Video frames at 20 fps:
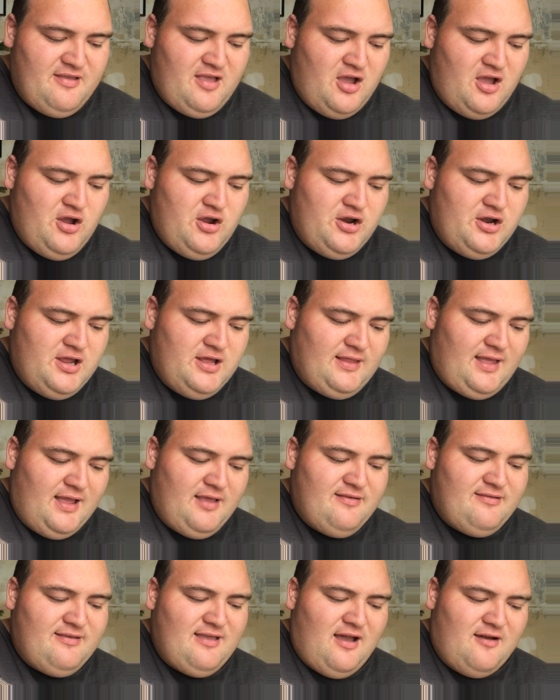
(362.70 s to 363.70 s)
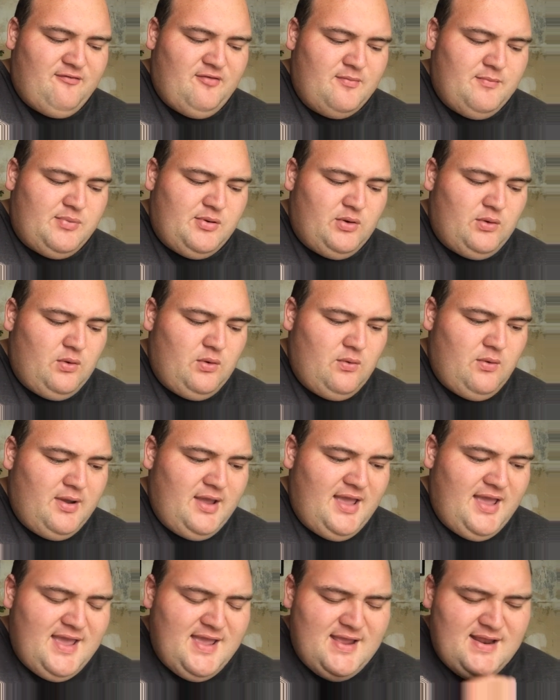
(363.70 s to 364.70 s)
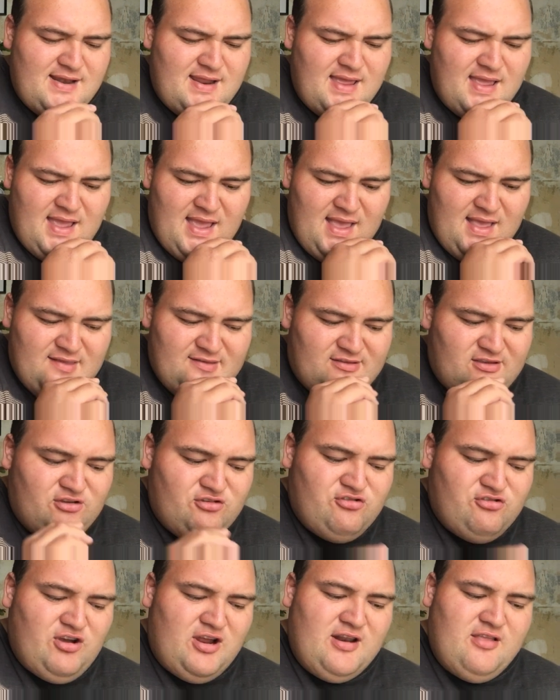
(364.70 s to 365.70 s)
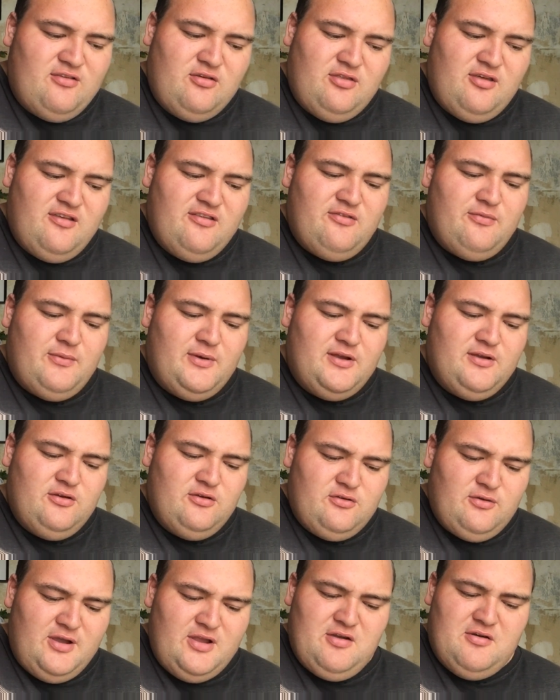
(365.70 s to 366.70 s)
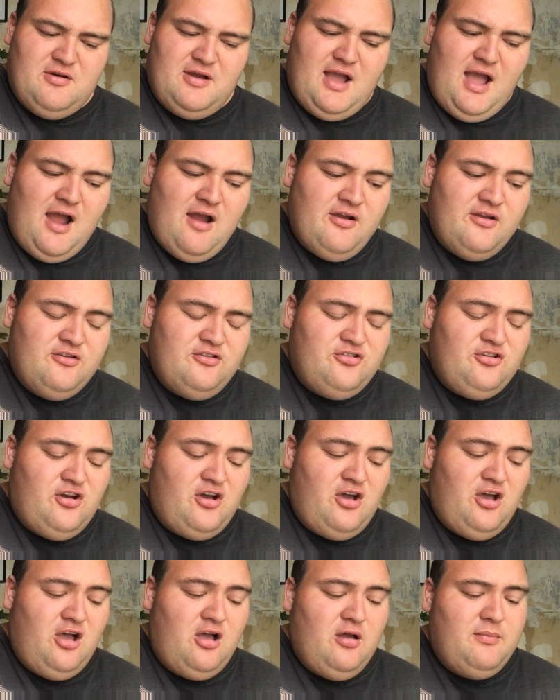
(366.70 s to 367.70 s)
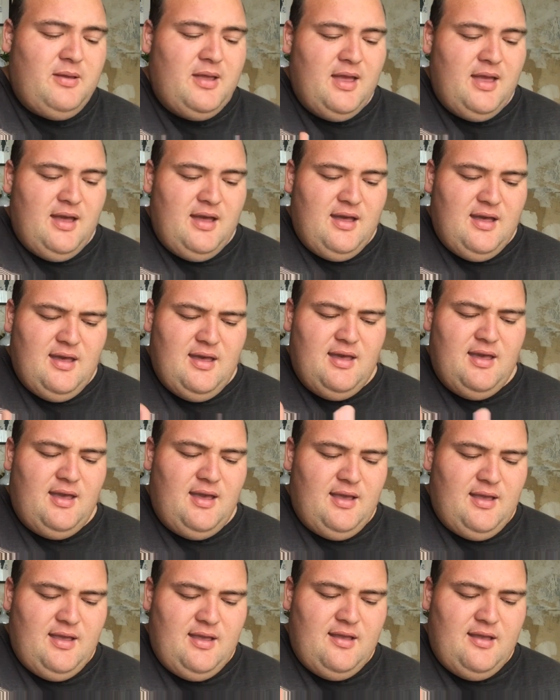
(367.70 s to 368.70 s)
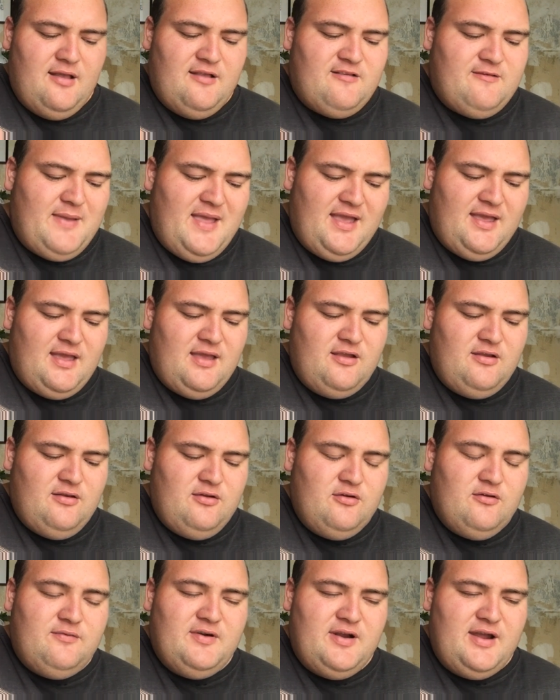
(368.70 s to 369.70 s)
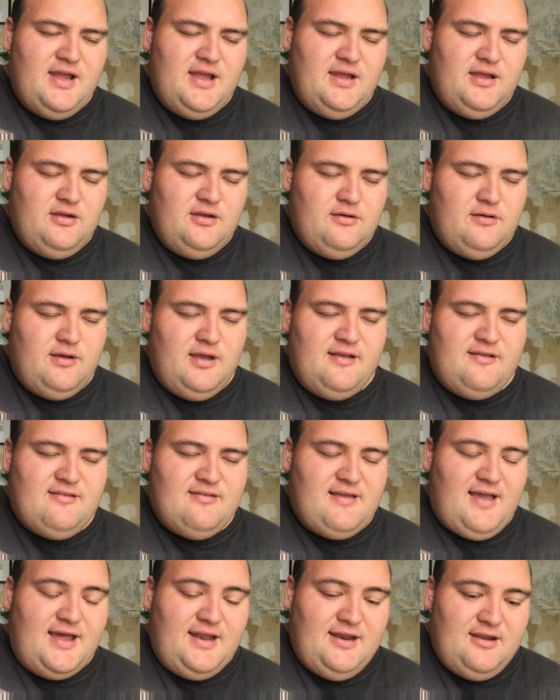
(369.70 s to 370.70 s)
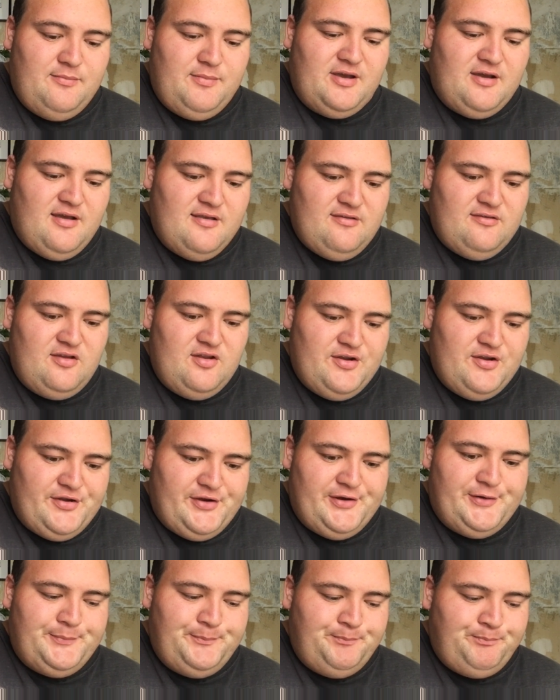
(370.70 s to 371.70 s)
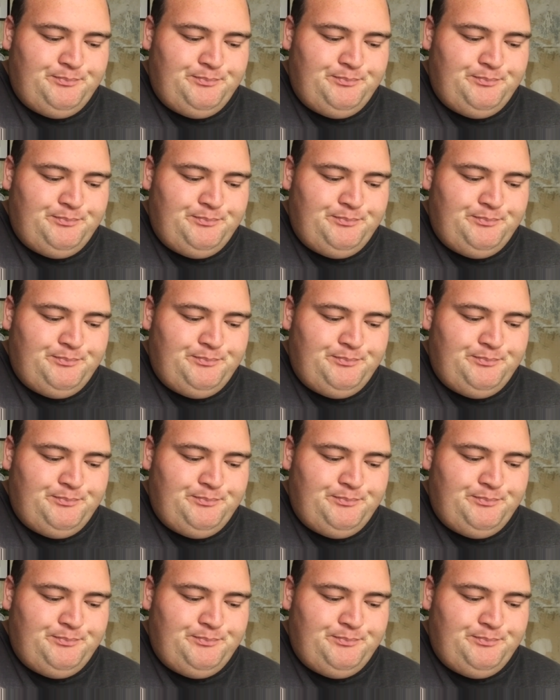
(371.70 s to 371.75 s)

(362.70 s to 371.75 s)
owner, like self-employed. So you're trying to do this while you're doing your current job. It's making you're very excited because you know